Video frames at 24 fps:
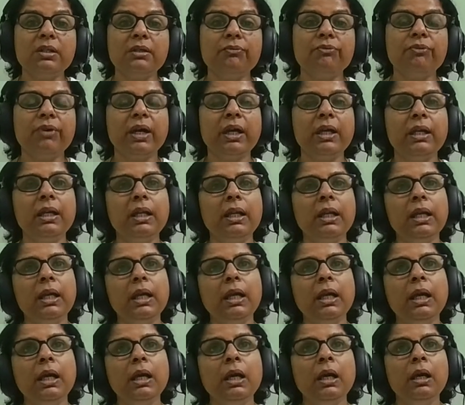And
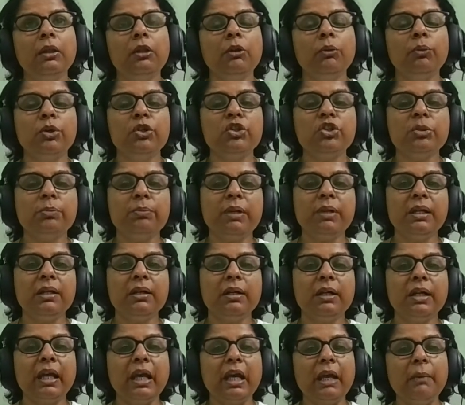finally, the worship leader
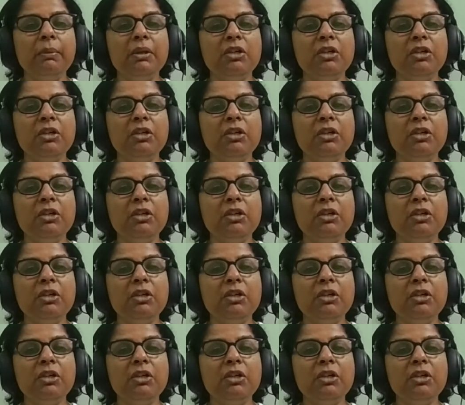came.